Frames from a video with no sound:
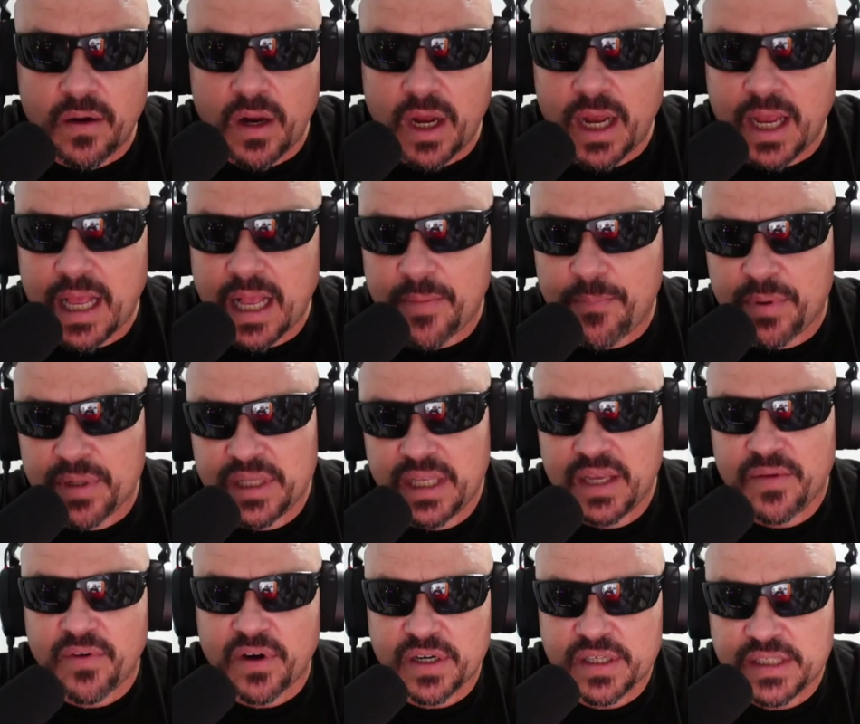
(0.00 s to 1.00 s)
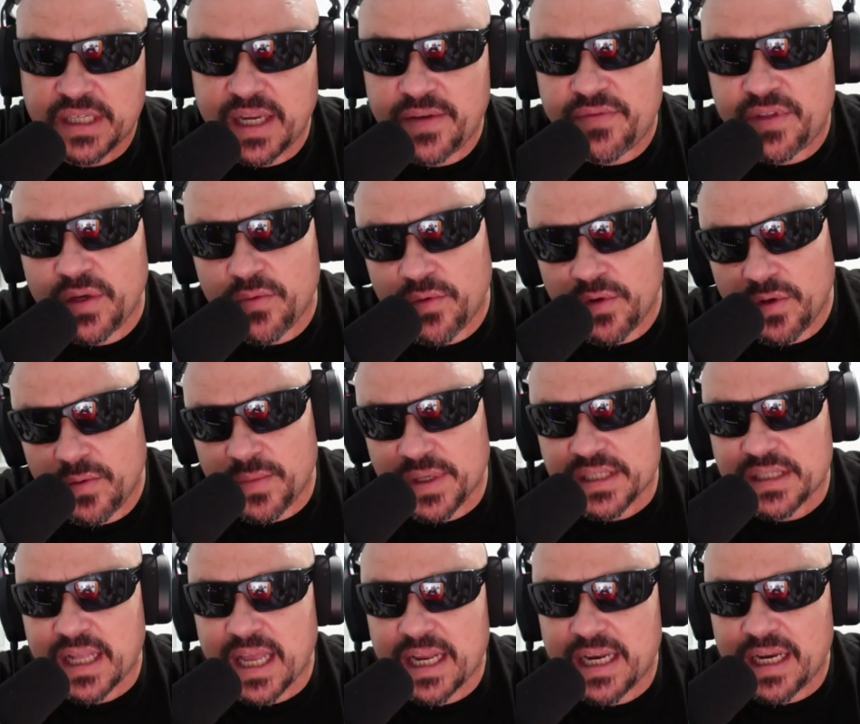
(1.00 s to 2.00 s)
I believe our safety room
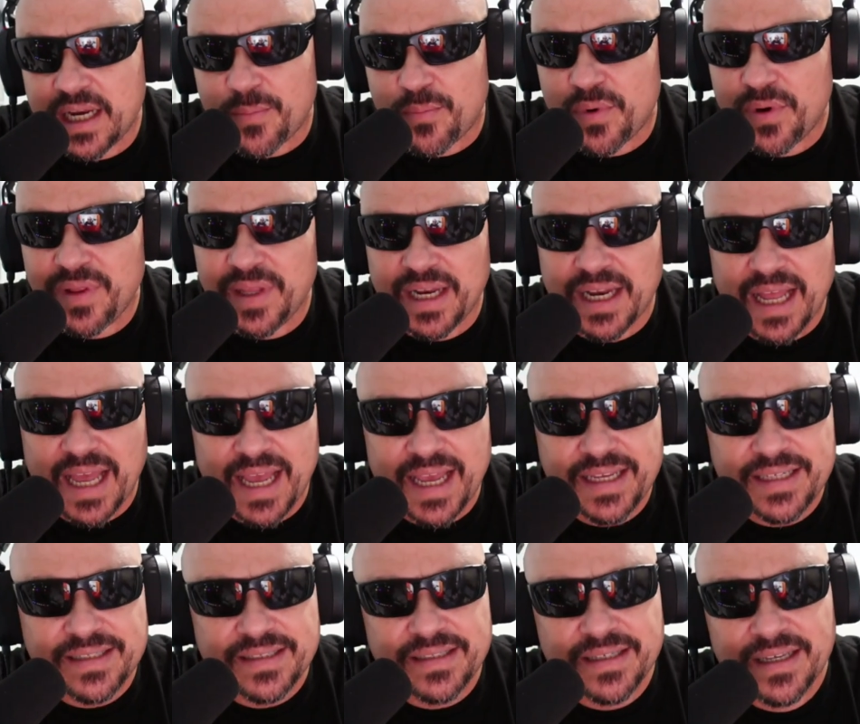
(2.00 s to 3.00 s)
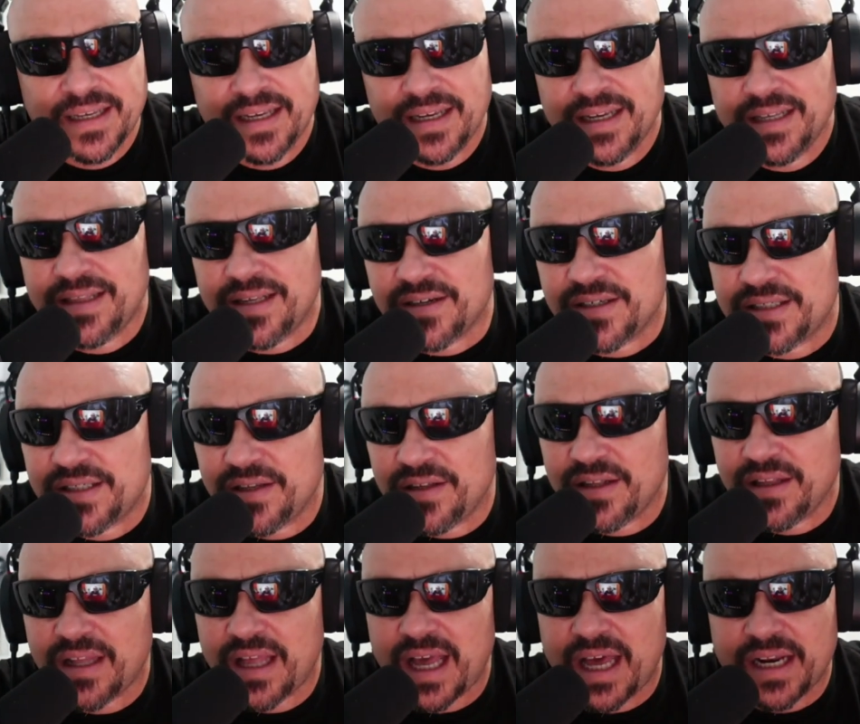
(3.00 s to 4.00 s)
is lining up really nice. There's still a
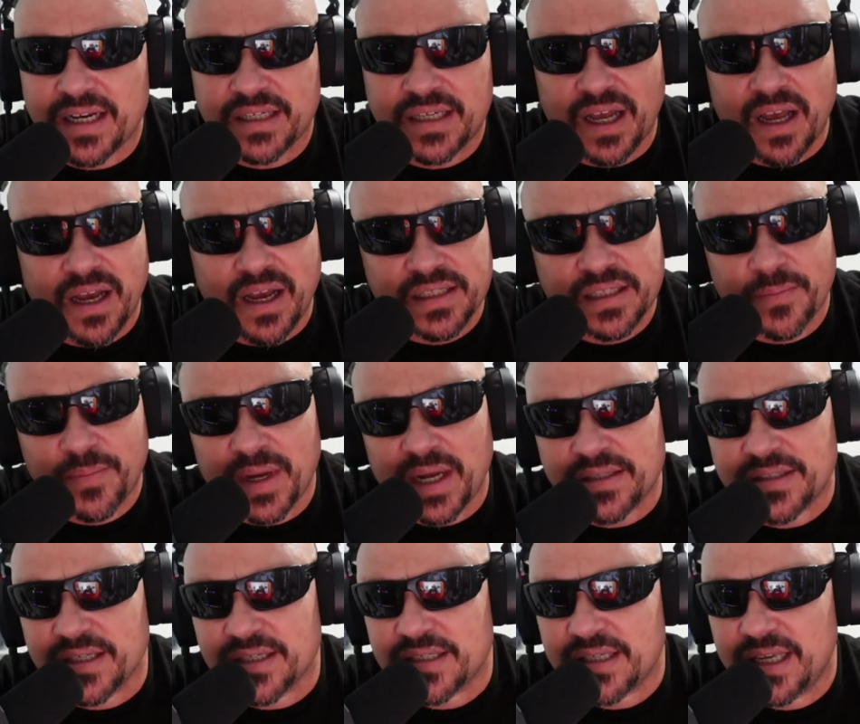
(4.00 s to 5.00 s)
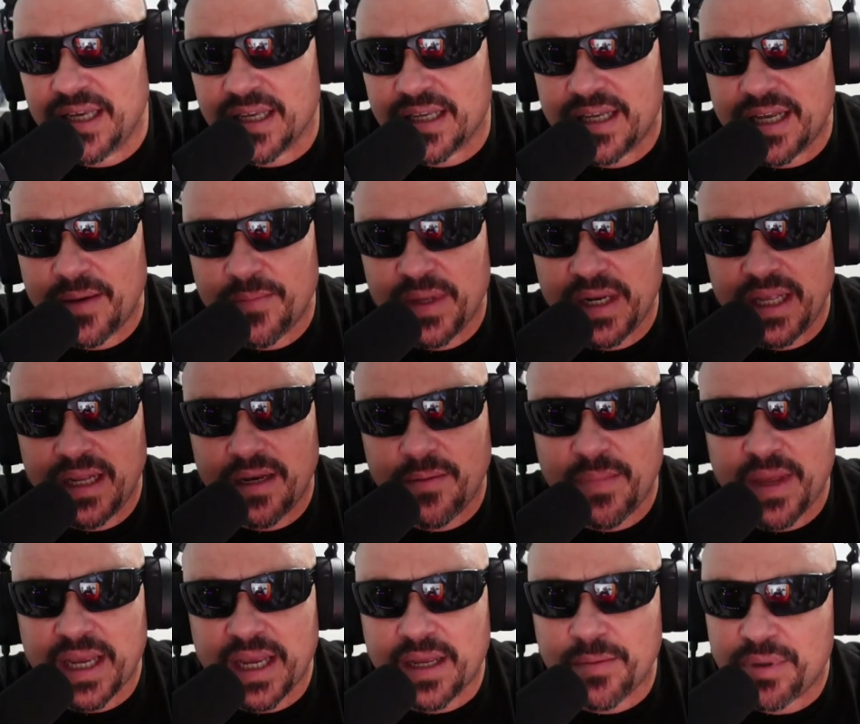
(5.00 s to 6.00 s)
lot of talks about this kid coming in and
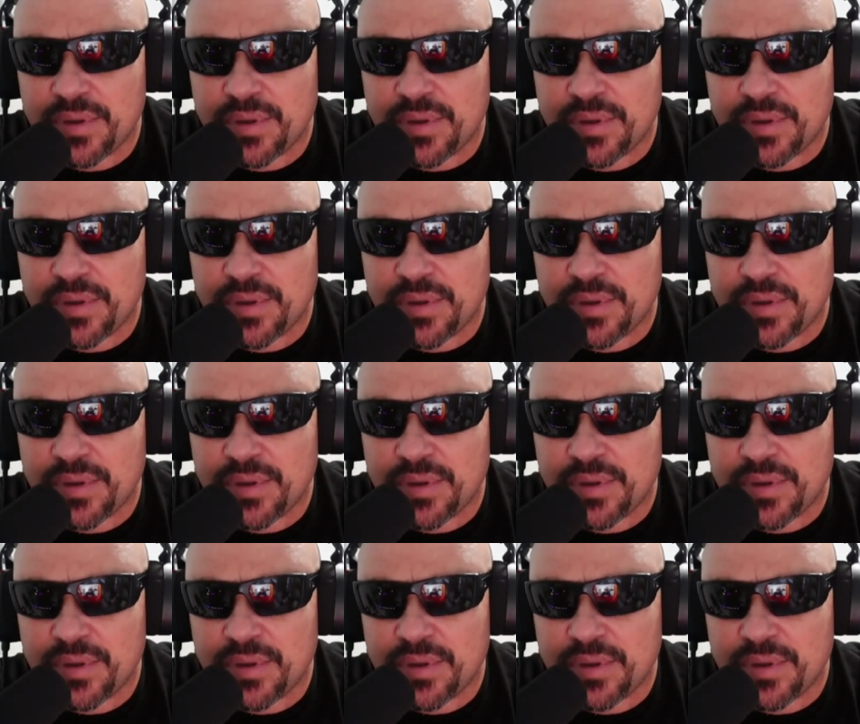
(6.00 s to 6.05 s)
making